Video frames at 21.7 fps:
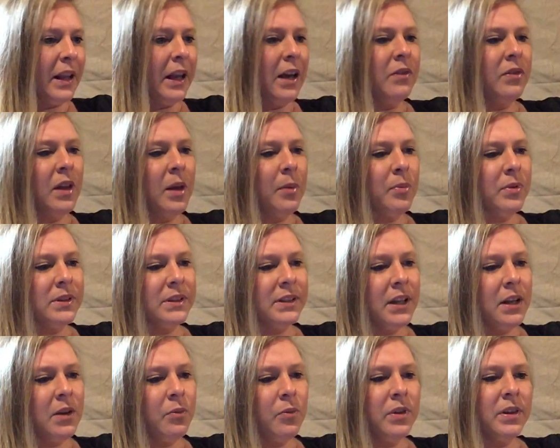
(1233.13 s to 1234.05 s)
If they
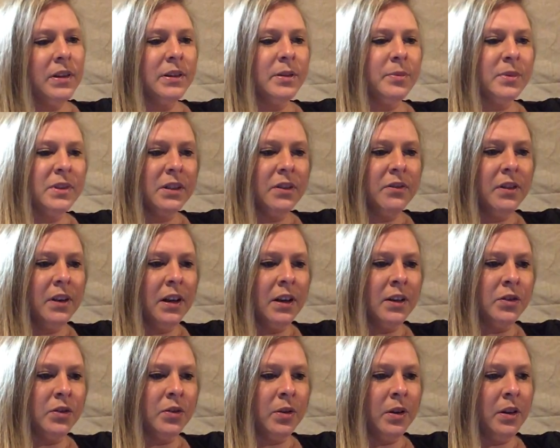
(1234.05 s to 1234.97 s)
present with a specific
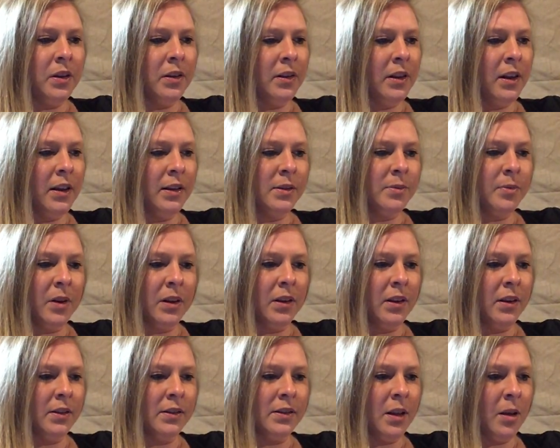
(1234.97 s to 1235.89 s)
injury, then they expect
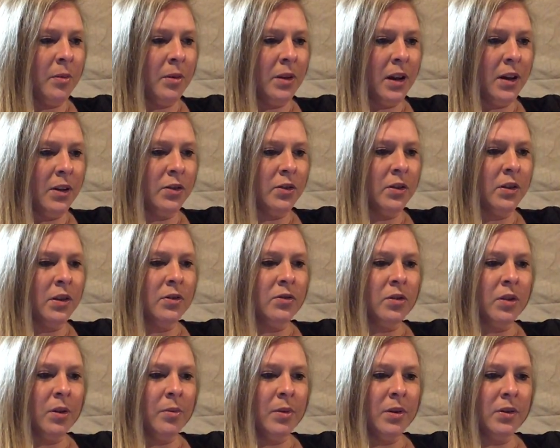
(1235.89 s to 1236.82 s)
the examination and
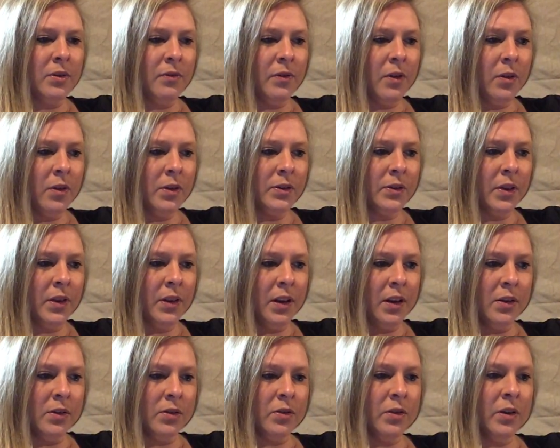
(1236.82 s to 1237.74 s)
treatment to focus on
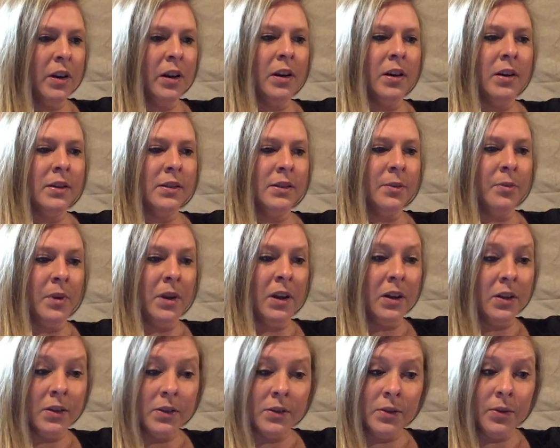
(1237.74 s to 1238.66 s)
the injury and its
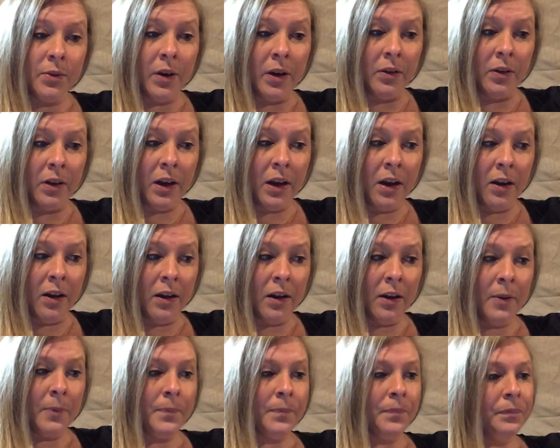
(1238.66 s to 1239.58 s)
immediate surrounding
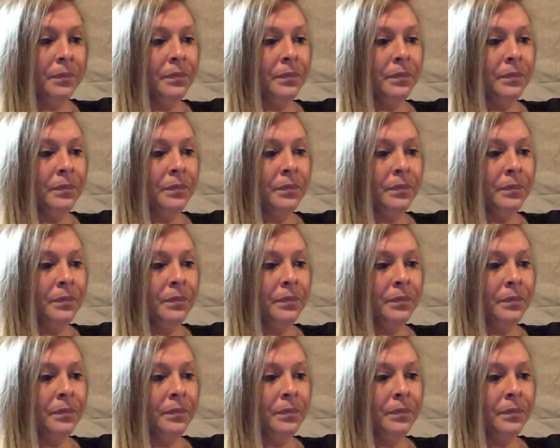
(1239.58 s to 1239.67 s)
area.